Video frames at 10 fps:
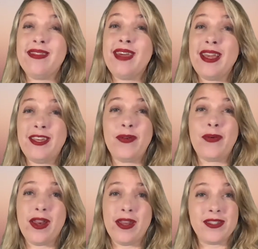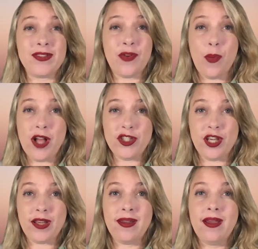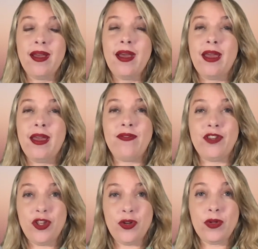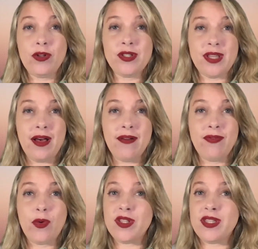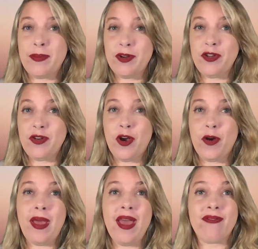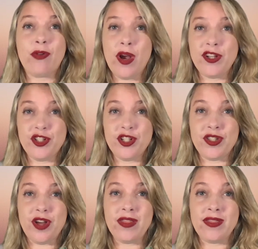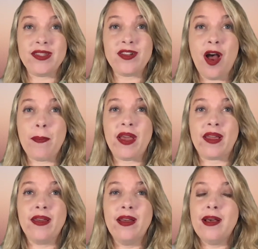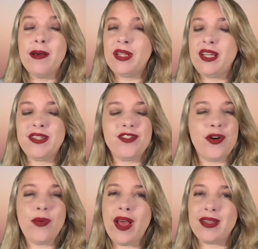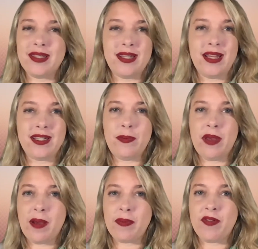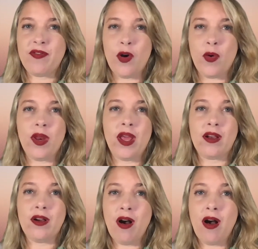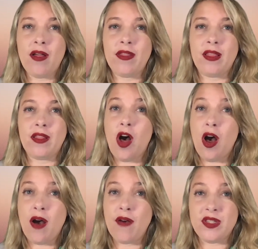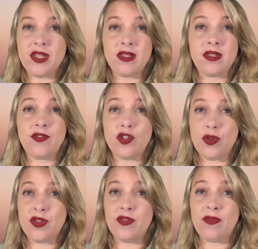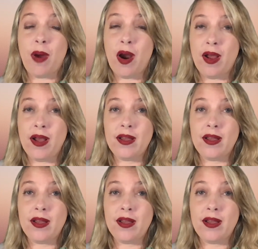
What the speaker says: thank you, audience, for watching. If you yourself or someone you know may have questions on this topic, please don't hesitate to pick up the phone and call the law offices of Joseph Marra.